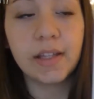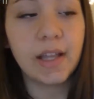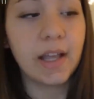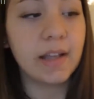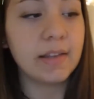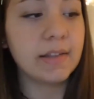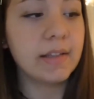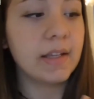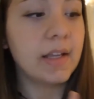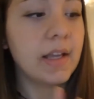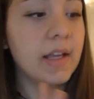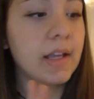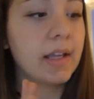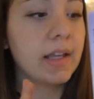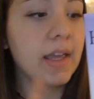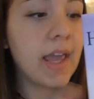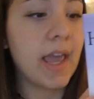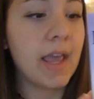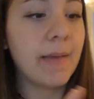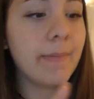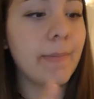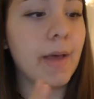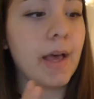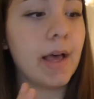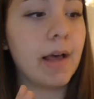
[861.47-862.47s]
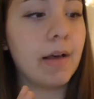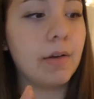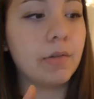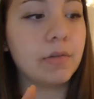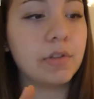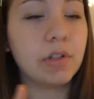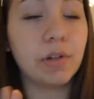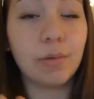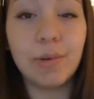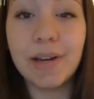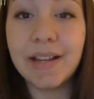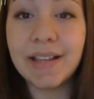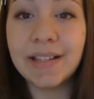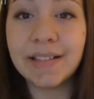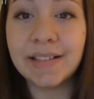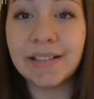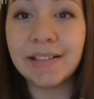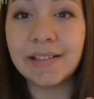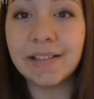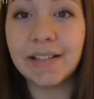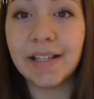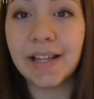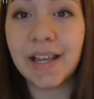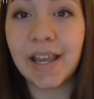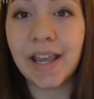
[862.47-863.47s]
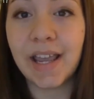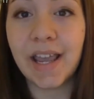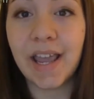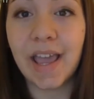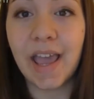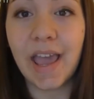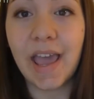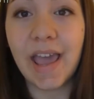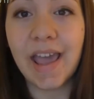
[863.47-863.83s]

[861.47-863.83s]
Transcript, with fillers: that came out recently